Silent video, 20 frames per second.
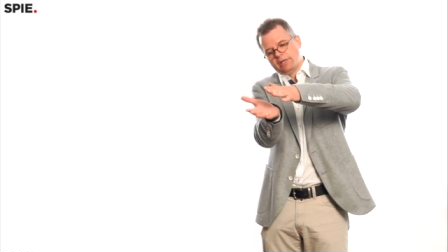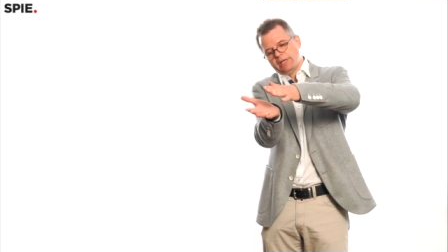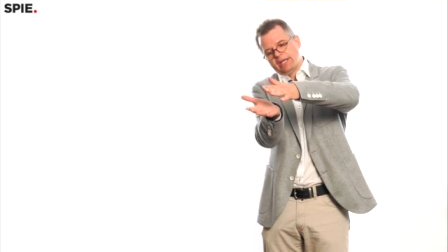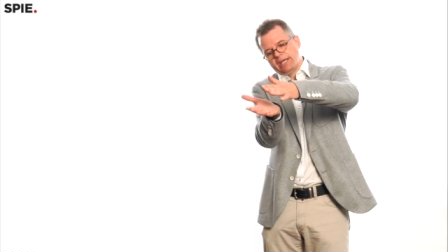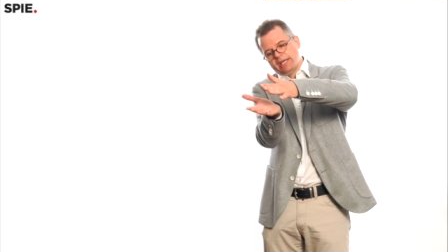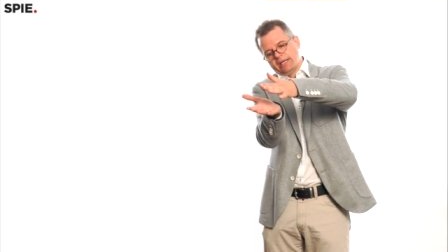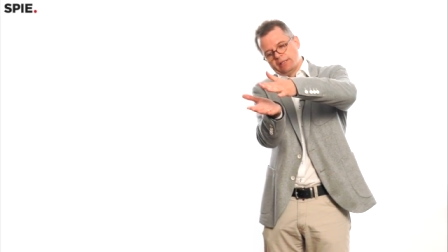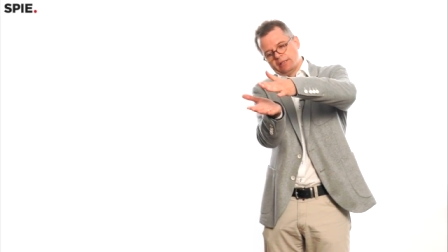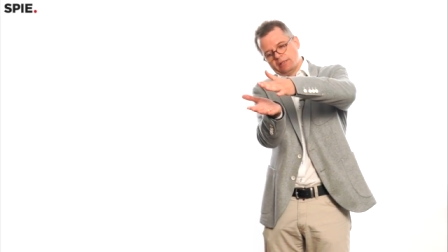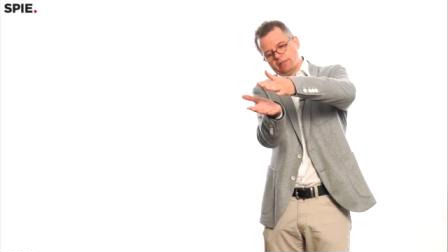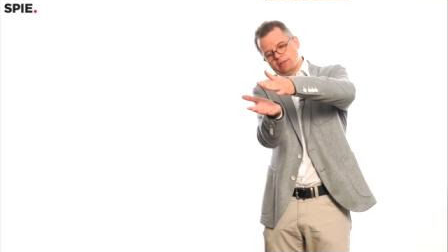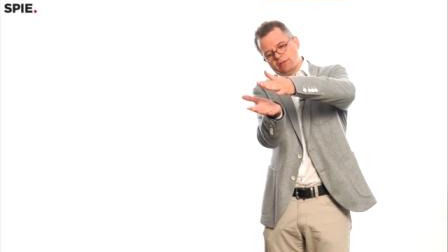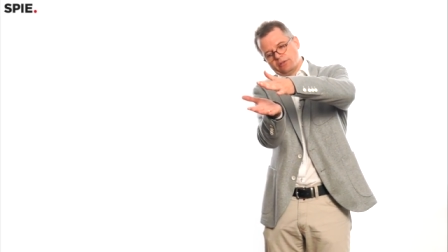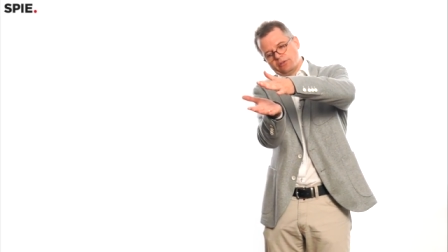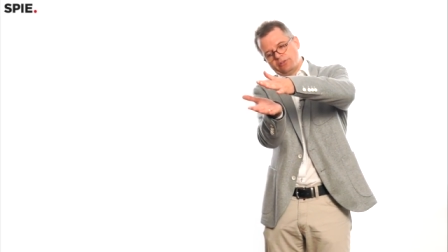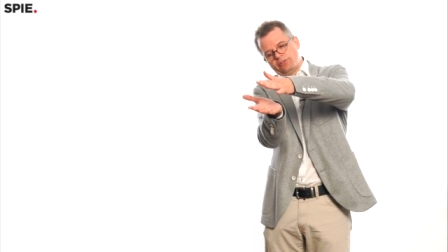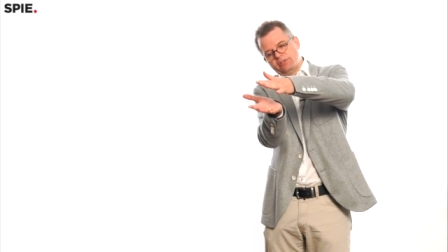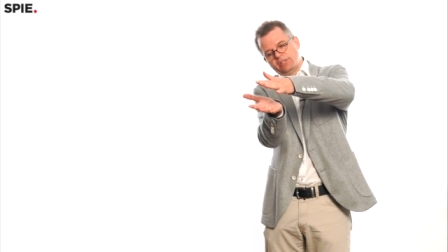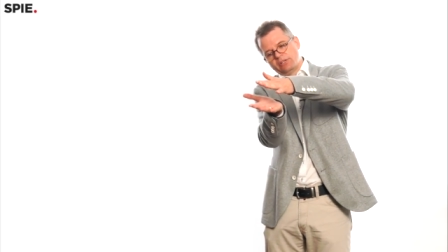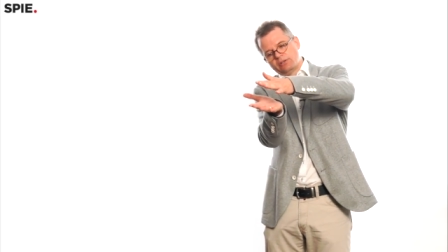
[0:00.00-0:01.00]
And the
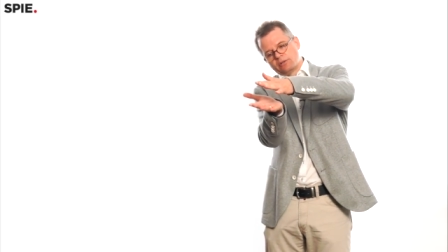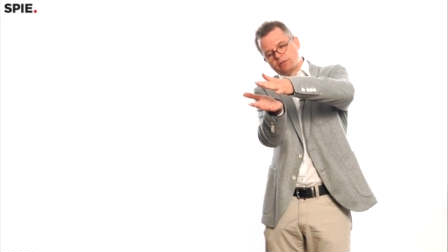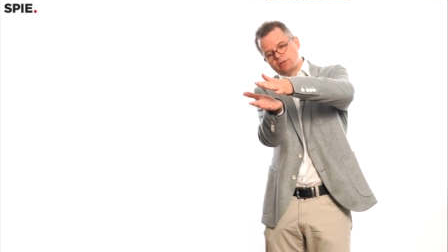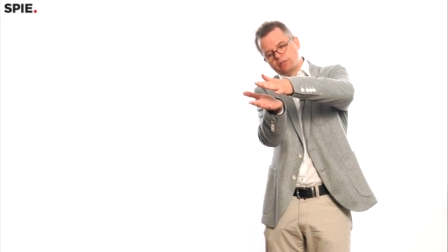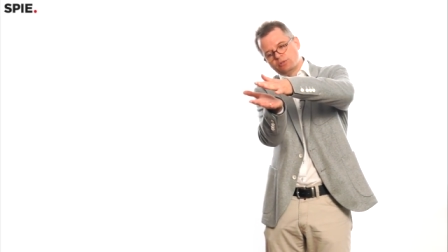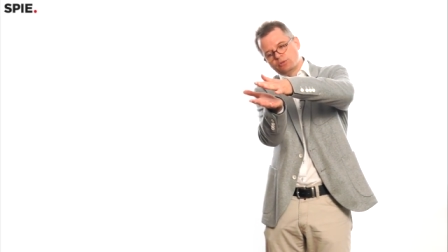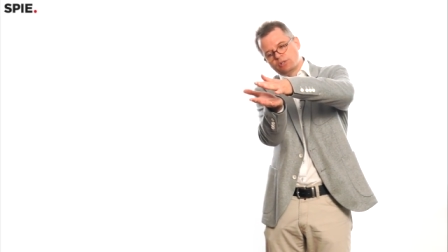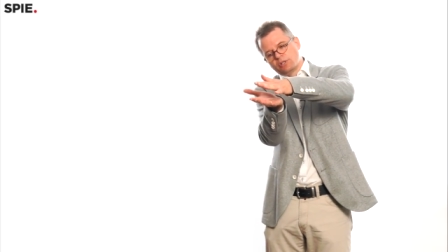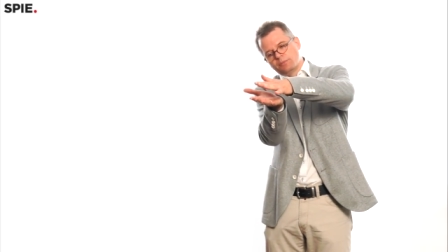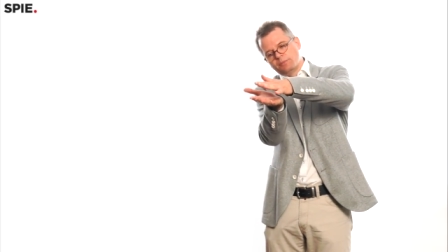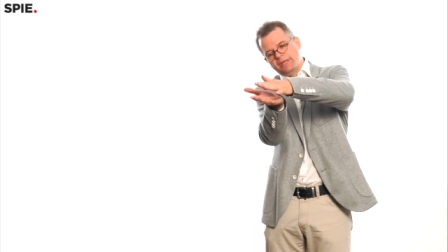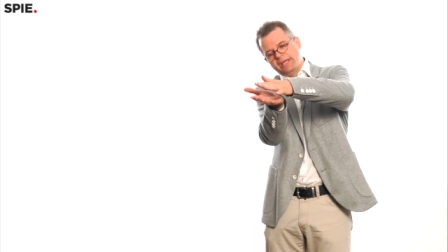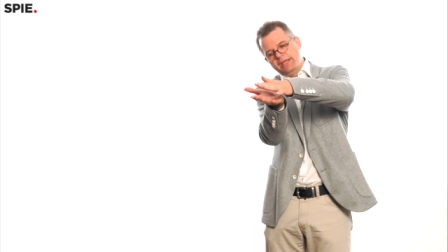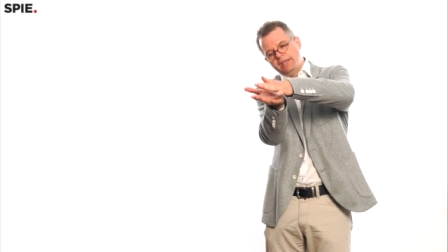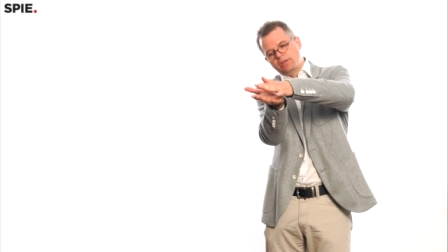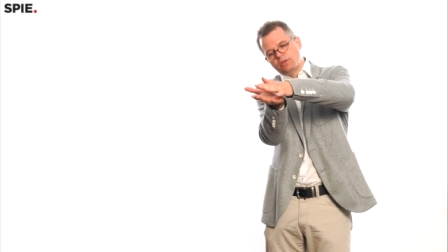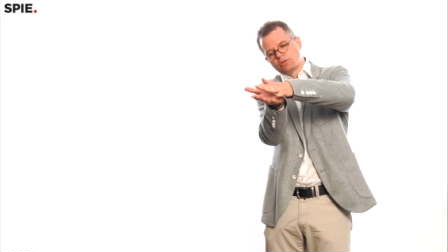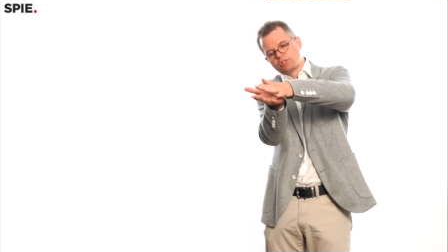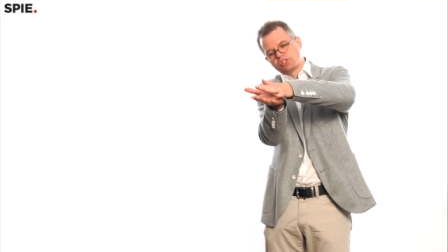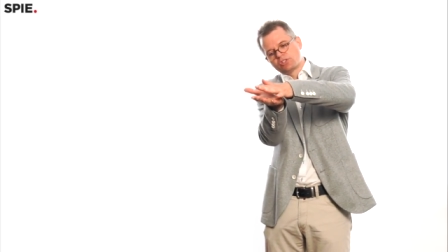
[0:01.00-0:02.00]
thinner you can make your